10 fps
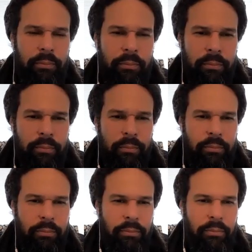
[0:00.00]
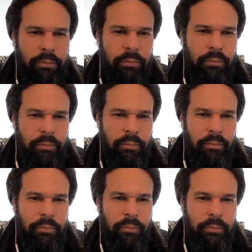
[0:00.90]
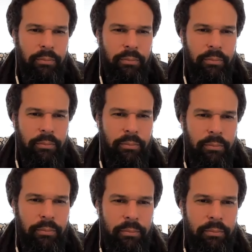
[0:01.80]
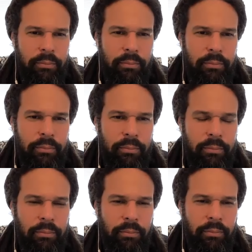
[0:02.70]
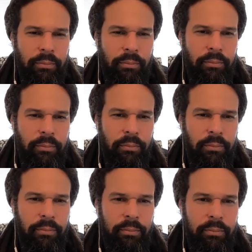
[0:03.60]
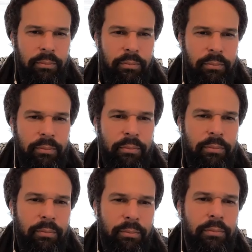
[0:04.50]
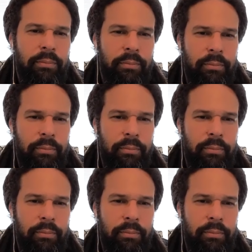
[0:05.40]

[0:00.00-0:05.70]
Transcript: (not speaking)